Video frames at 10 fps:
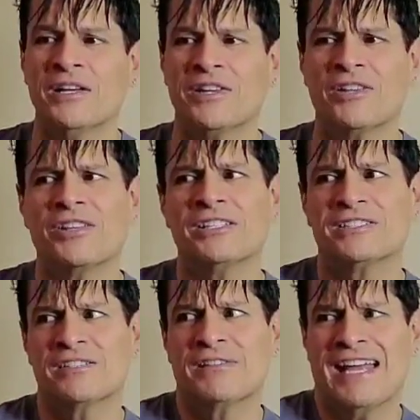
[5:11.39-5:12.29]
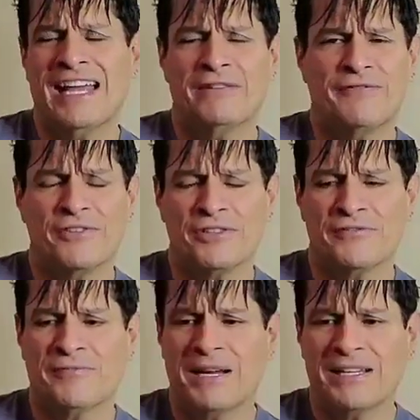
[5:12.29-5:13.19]
there's a handful
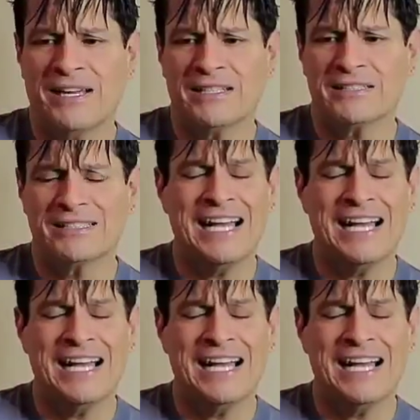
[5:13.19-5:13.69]
of my exes.